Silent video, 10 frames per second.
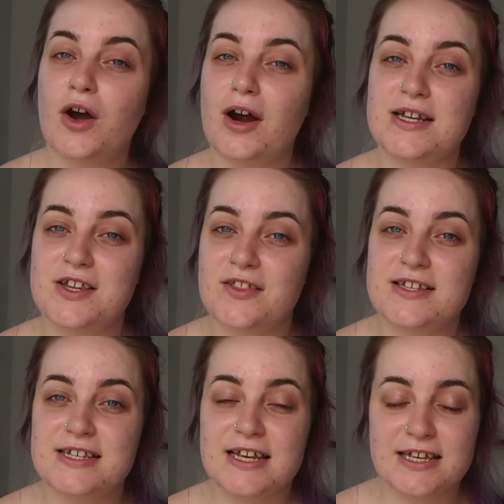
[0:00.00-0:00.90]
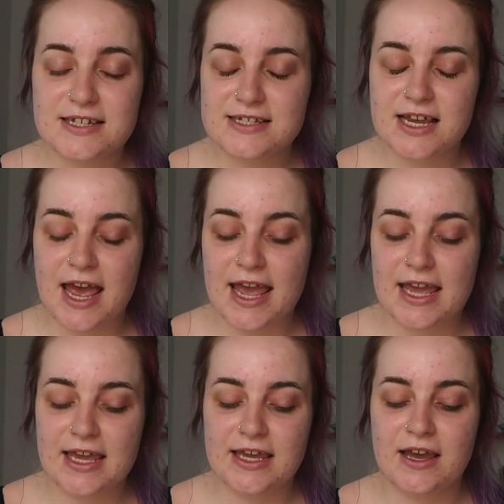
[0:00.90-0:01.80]
Alright, so this is
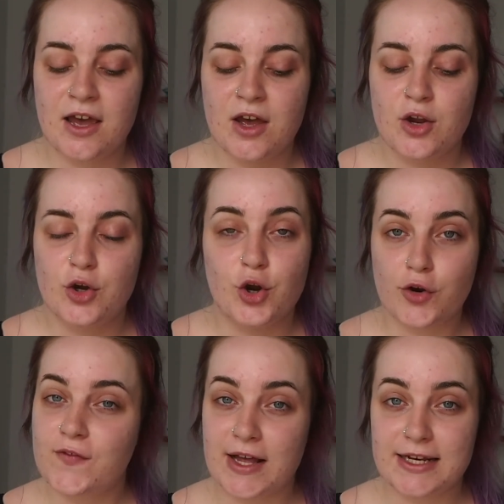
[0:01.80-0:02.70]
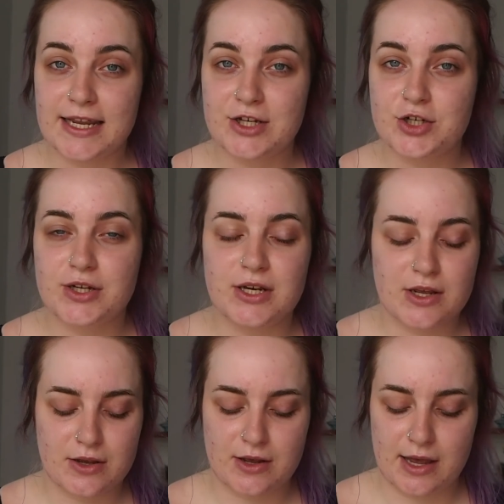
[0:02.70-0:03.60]
a no foundation
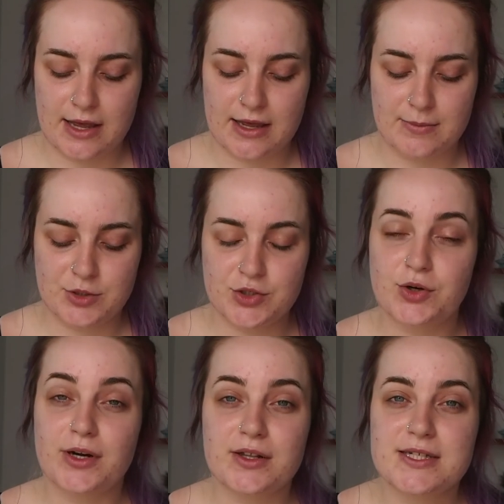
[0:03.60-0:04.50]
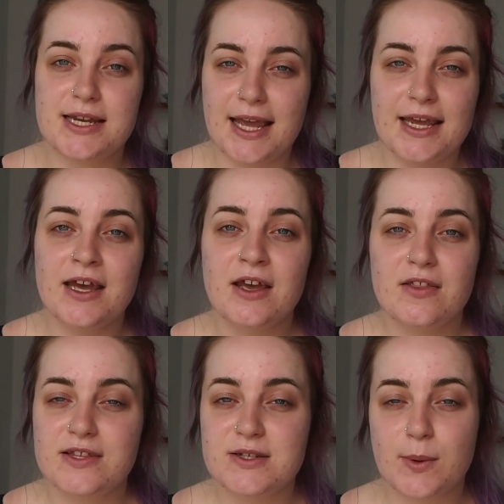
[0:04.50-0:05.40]
tutorial today.
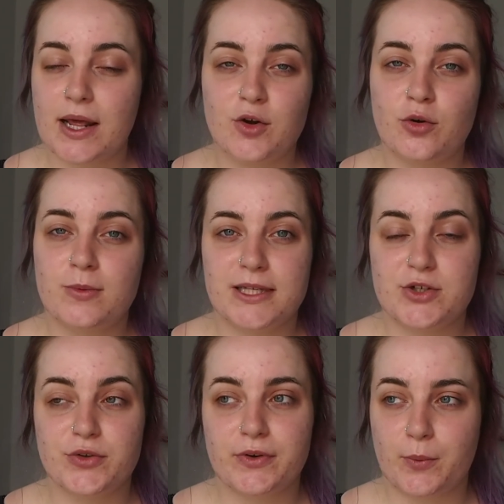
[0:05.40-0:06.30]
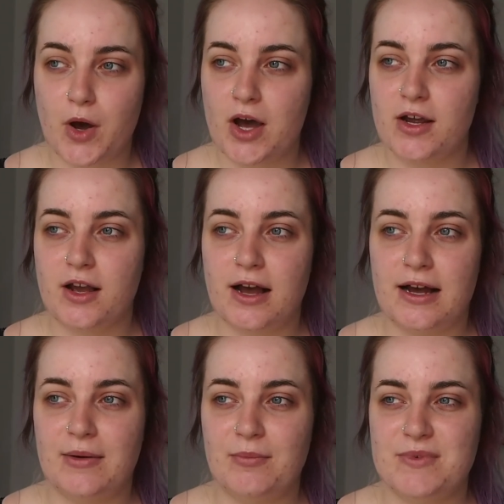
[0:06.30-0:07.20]
This is what I normally do for work.
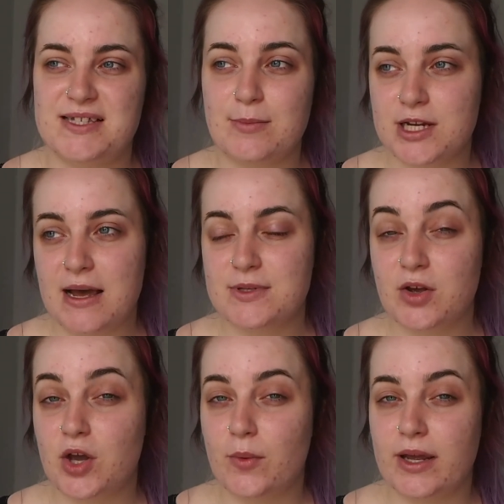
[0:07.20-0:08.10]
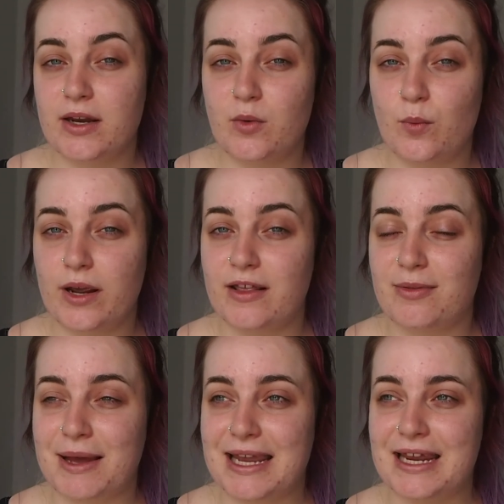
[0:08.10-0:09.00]
Sometimes I'll go in with
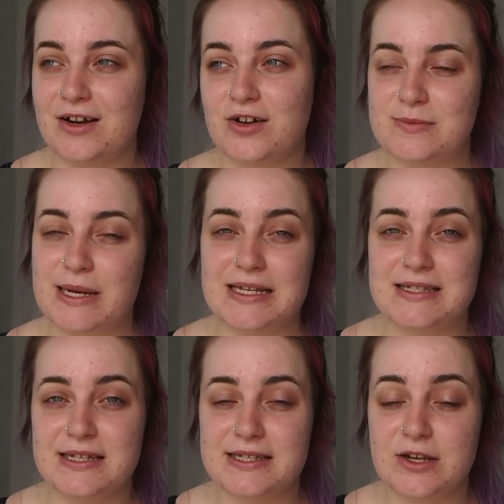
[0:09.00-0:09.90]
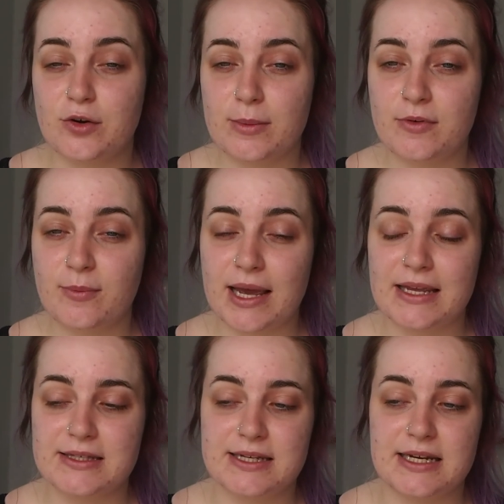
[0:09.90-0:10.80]
my IT Cosmetics CC cream if my
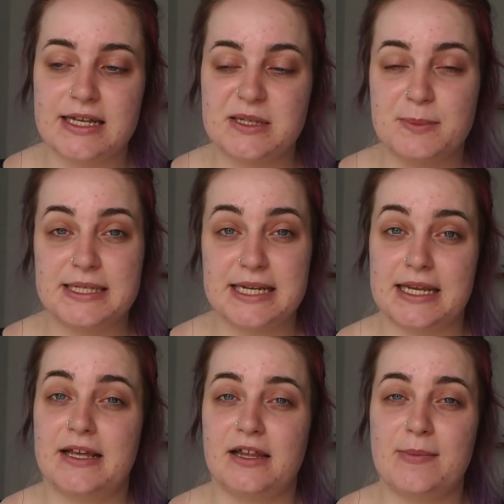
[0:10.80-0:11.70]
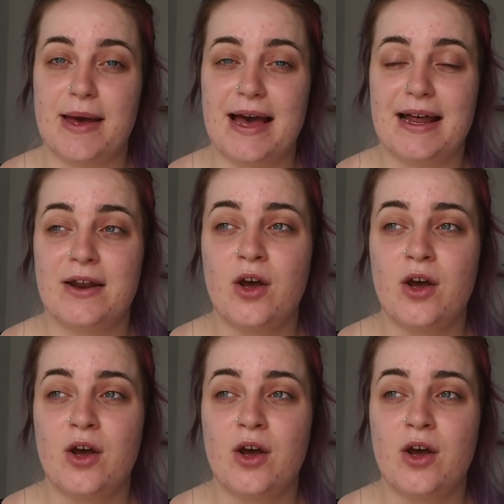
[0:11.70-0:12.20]
skin is particularly bad,